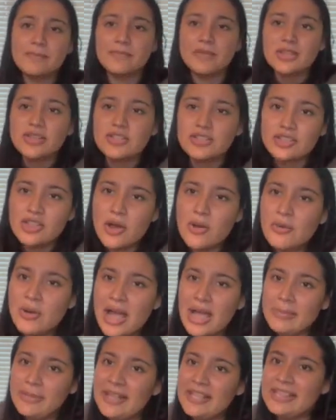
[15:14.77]
So
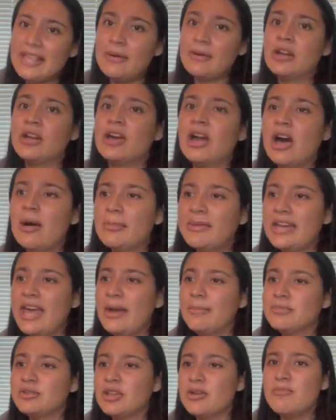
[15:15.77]
I applied that one on Common
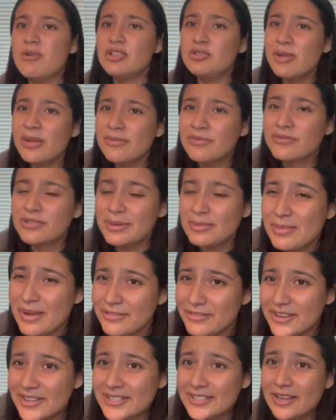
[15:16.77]
App. So some of my
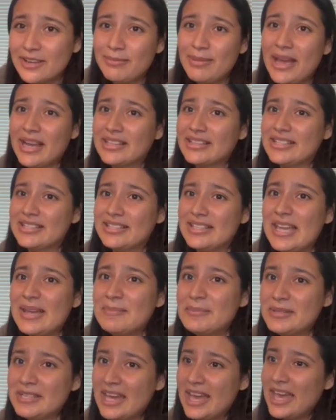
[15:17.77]
friends got back the
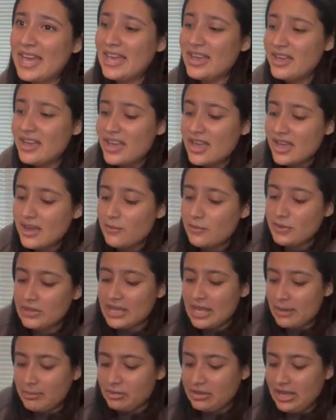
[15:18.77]
same day when
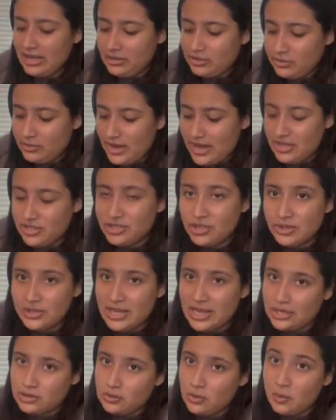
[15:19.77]
they applied through ASU's
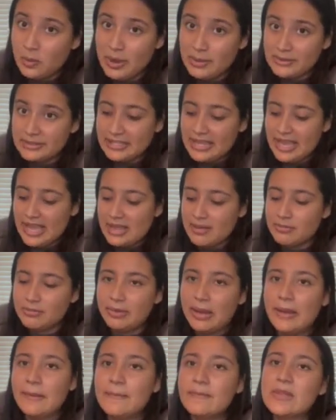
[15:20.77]
actual website.
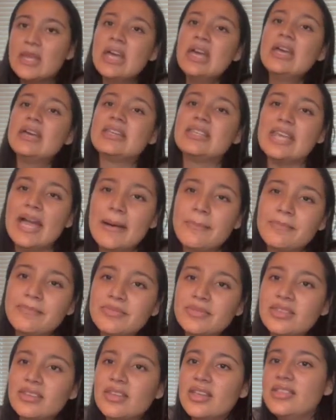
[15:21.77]
But yeah.
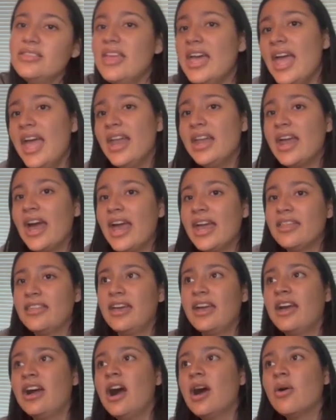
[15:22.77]
Then I
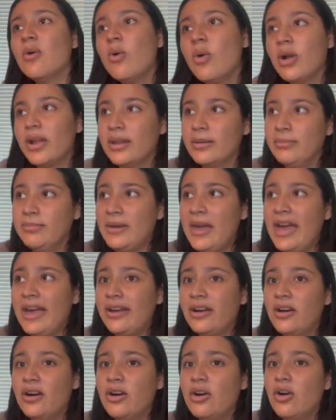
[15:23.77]
think I got Oregon
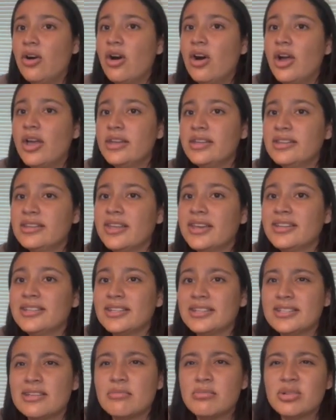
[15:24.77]
back on like
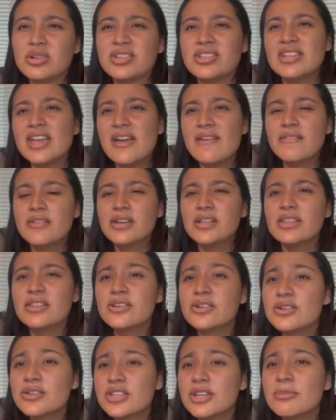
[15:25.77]
December 7th
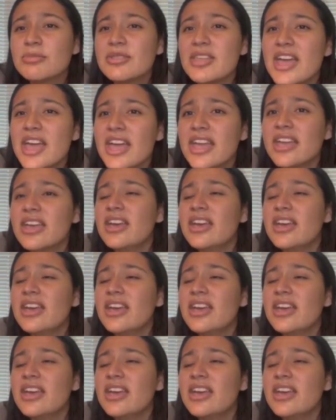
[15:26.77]
or something.